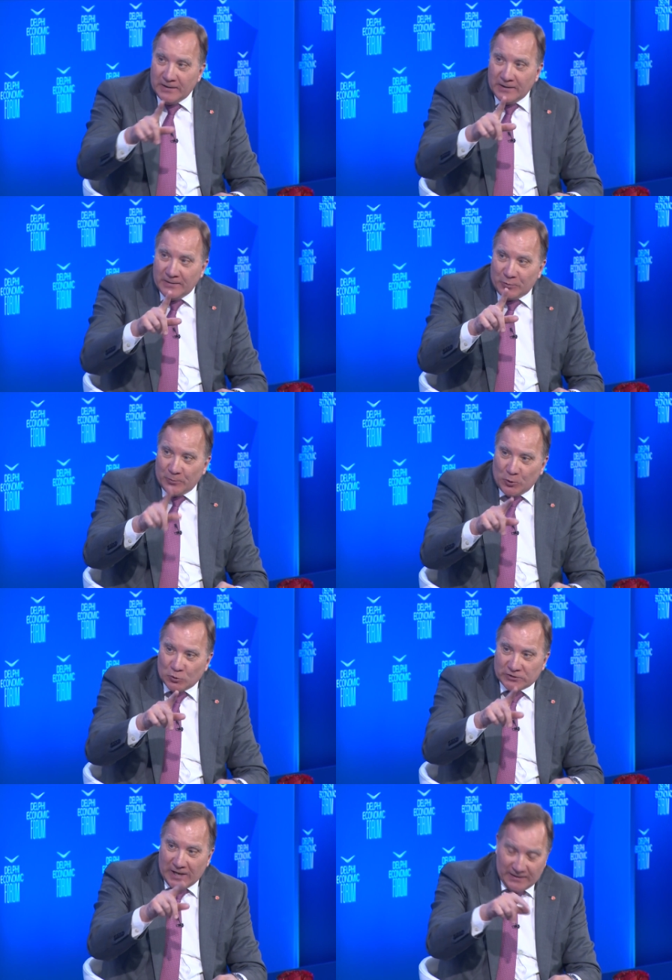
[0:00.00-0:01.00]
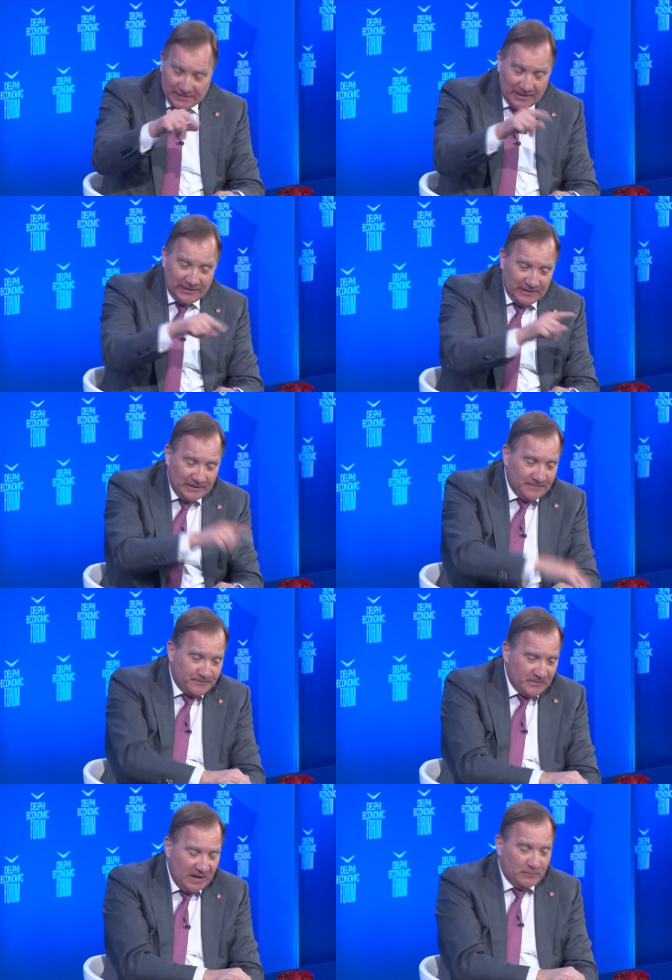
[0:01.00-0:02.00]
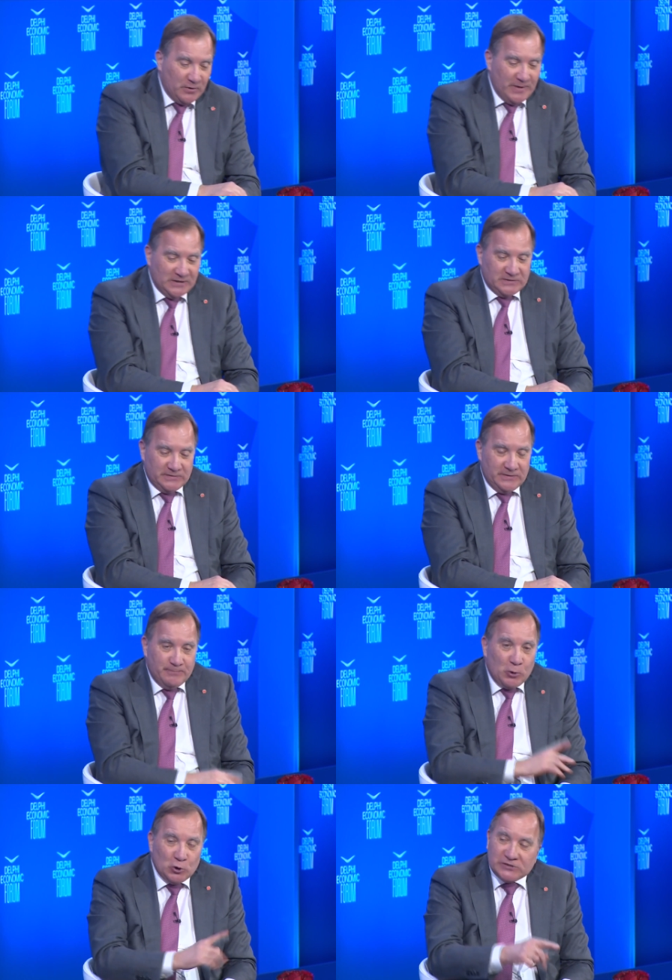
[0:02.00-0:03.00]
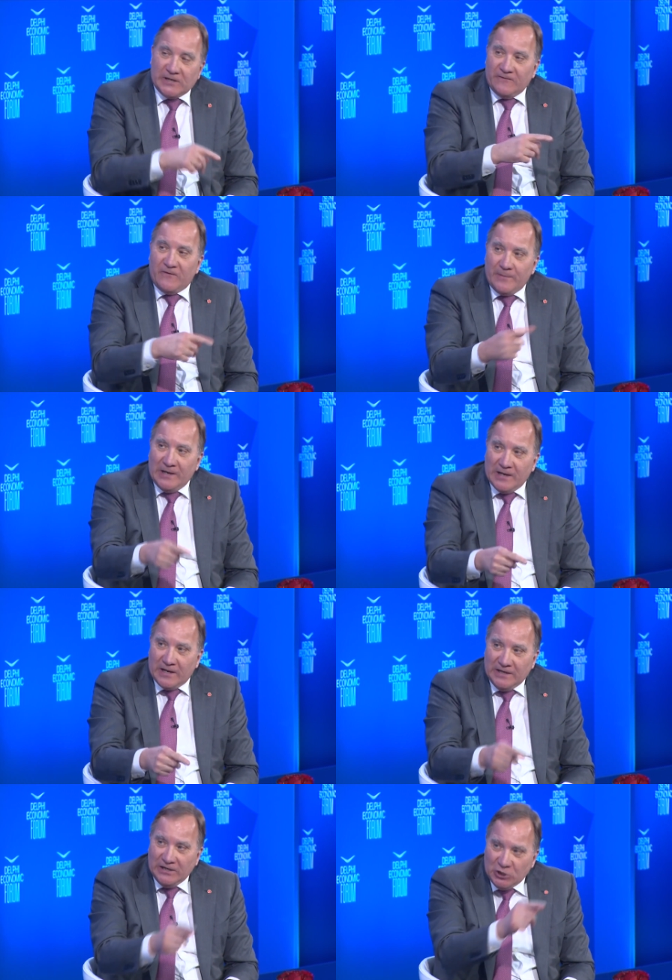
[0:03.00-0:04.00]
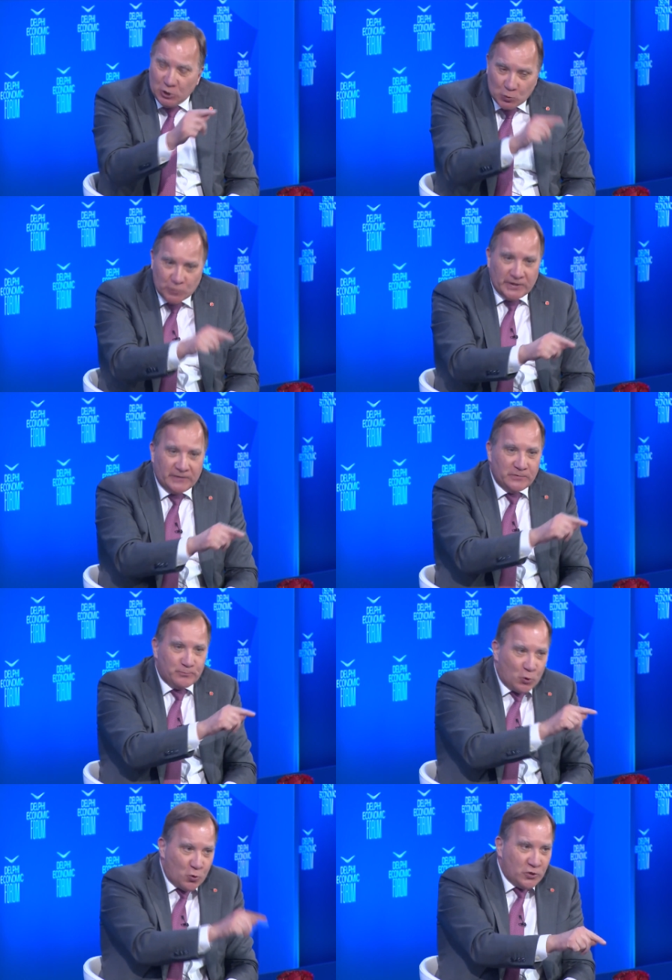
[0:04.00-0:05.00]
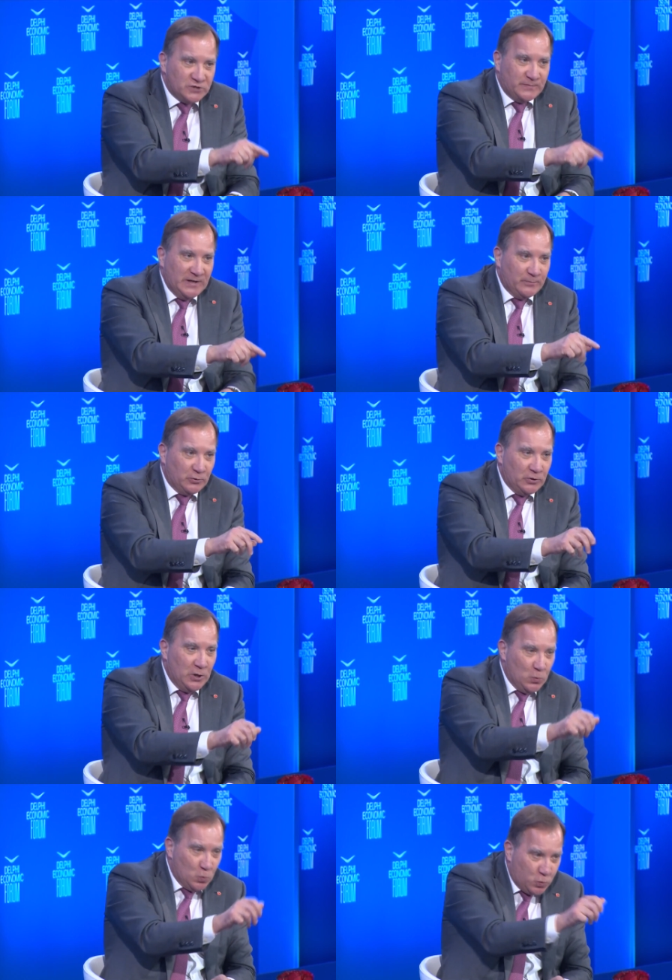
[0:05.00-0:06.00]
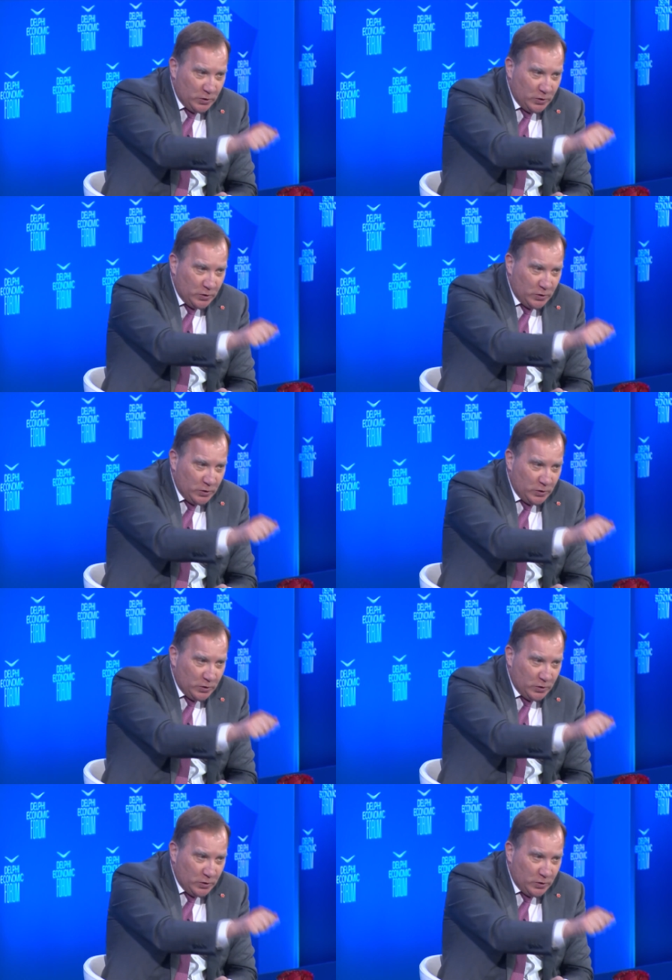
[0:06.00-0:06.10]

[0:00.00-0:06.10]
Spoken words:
proposed and implemented the Bolsa de Familia. He knew that the poorest people will